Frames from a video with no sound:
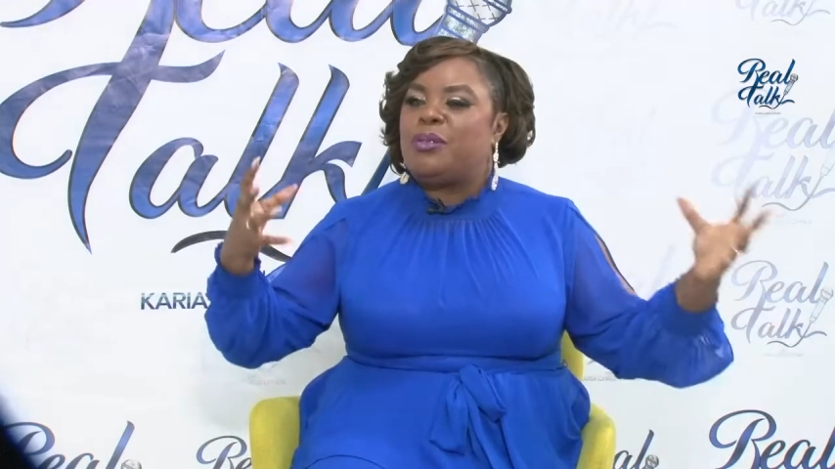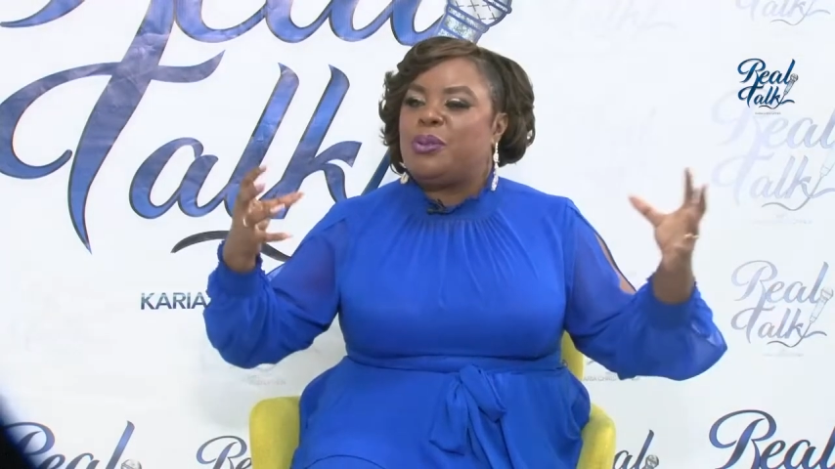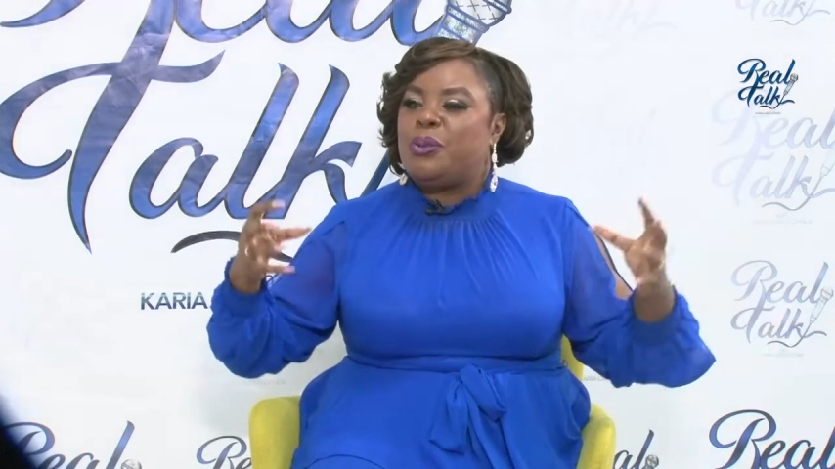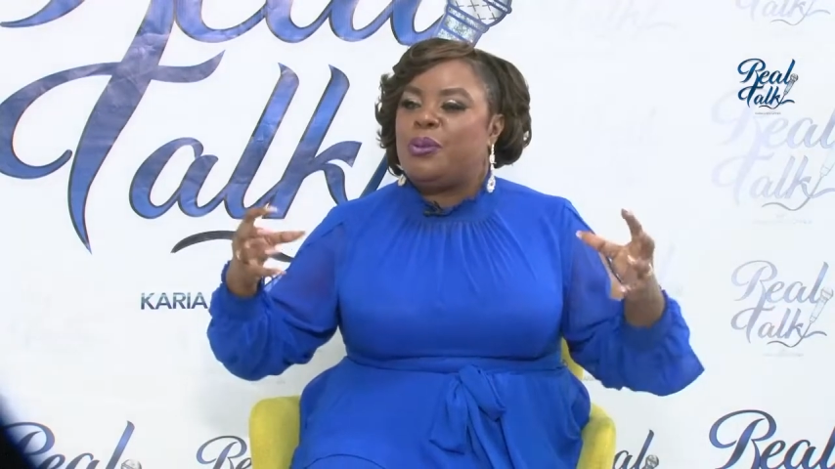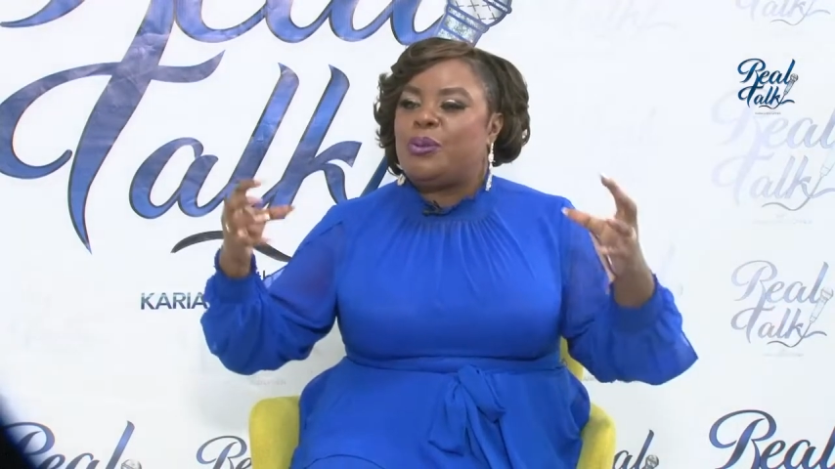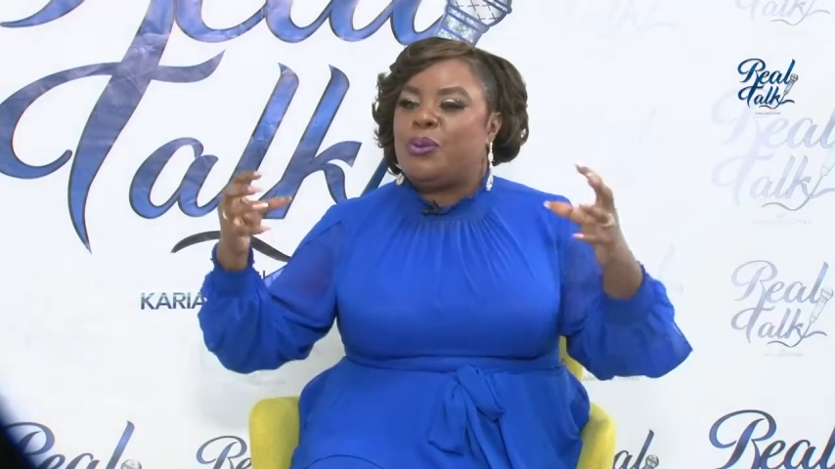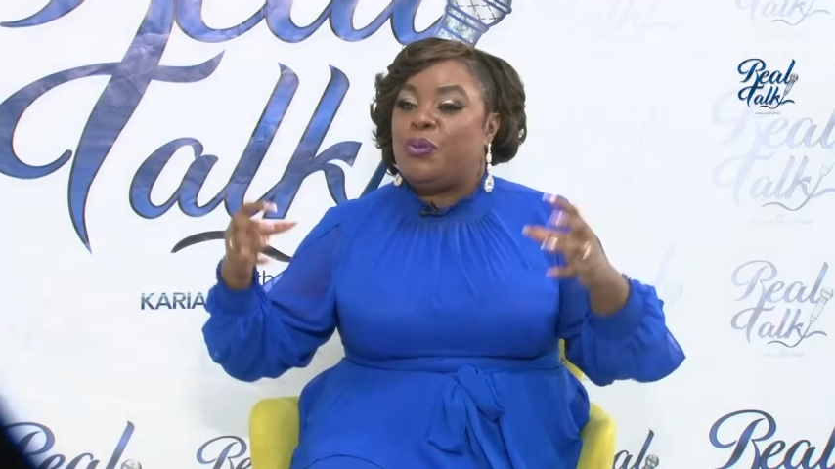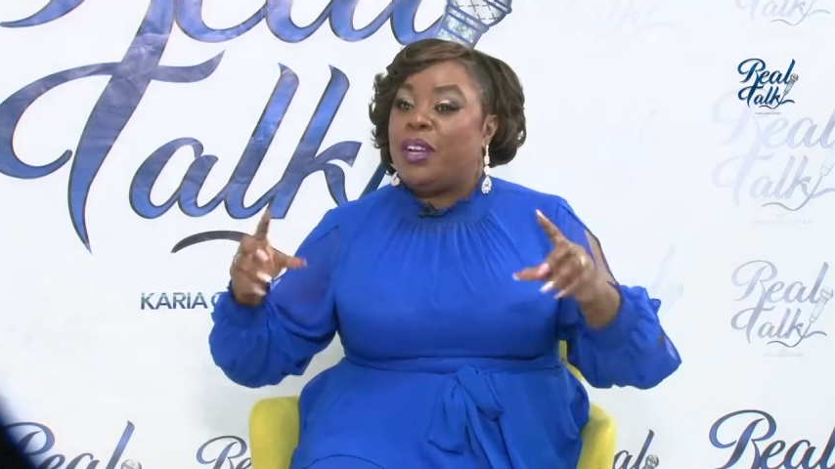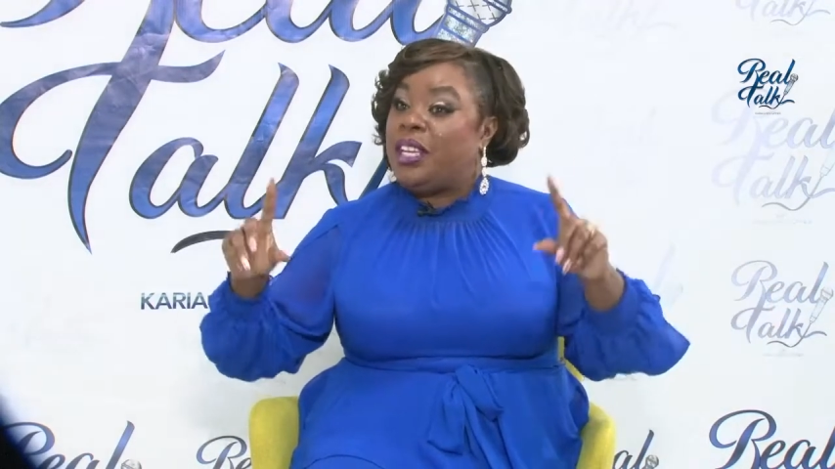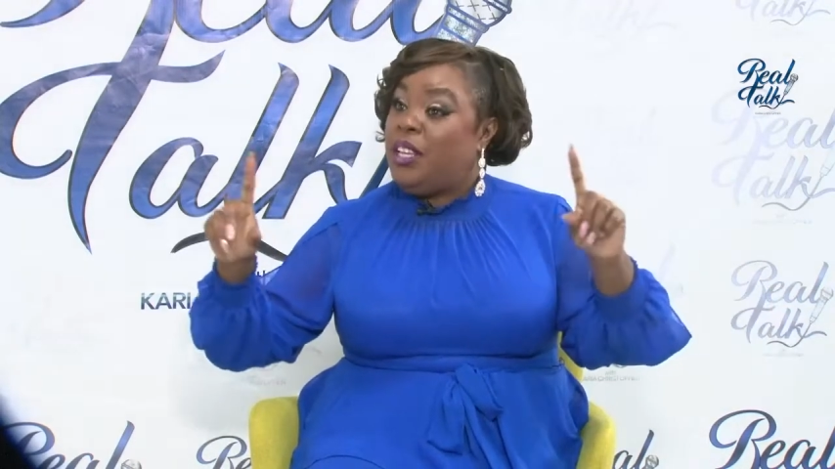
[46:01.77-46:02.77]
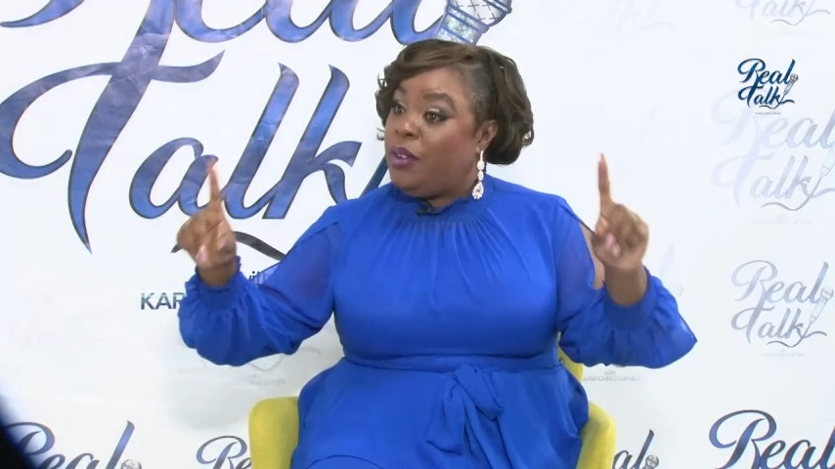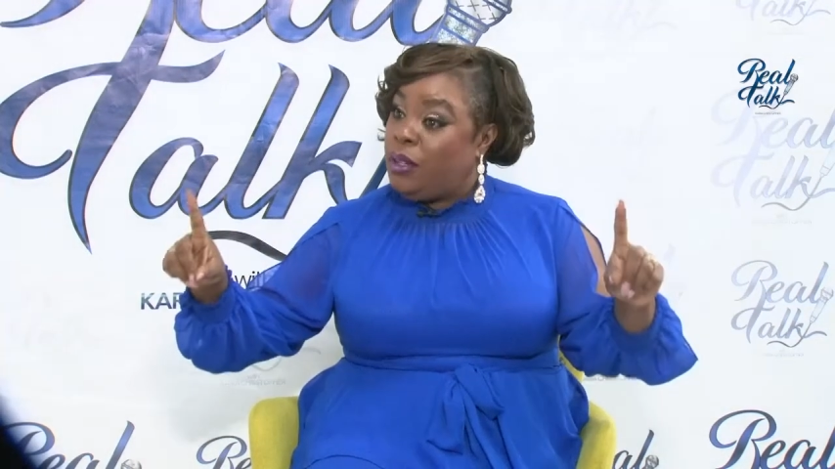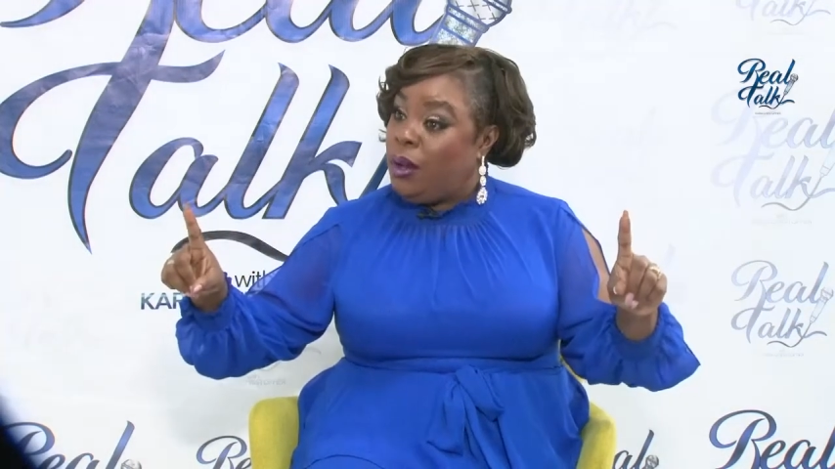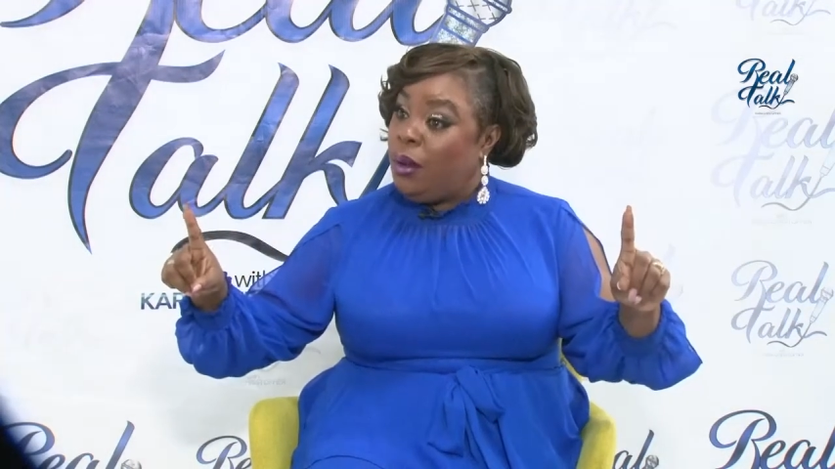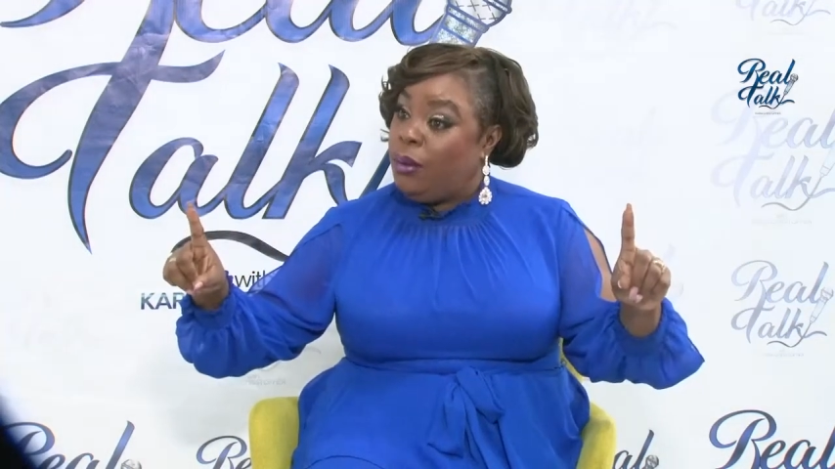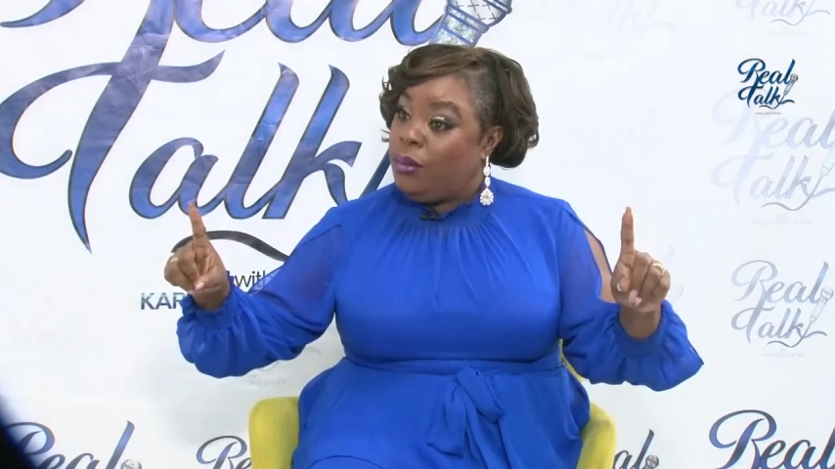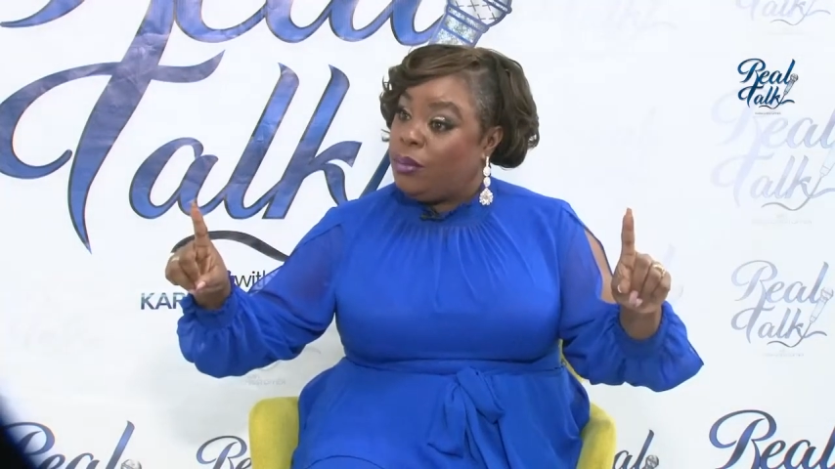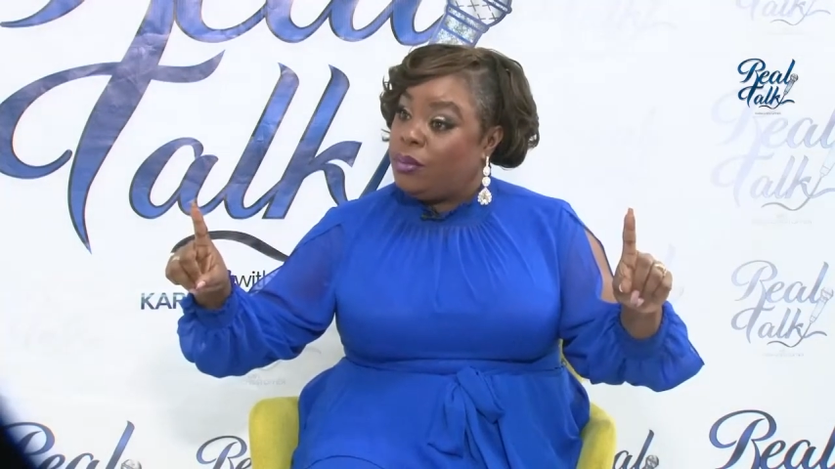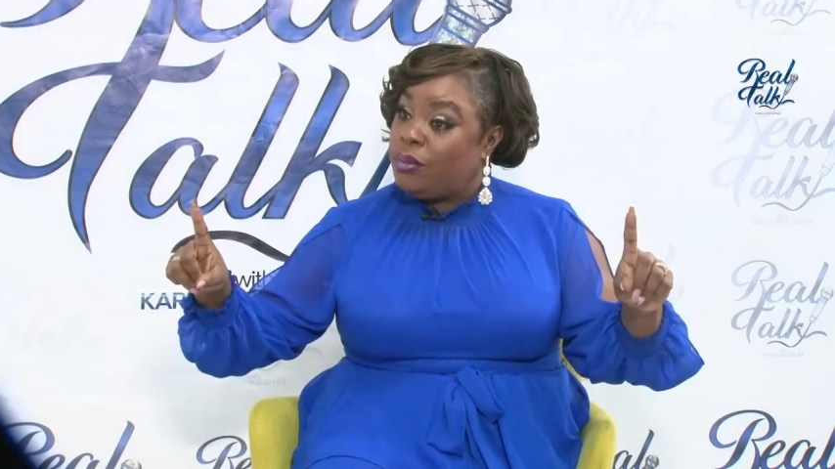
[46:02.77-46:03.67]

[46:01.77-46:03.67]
souls over, even though,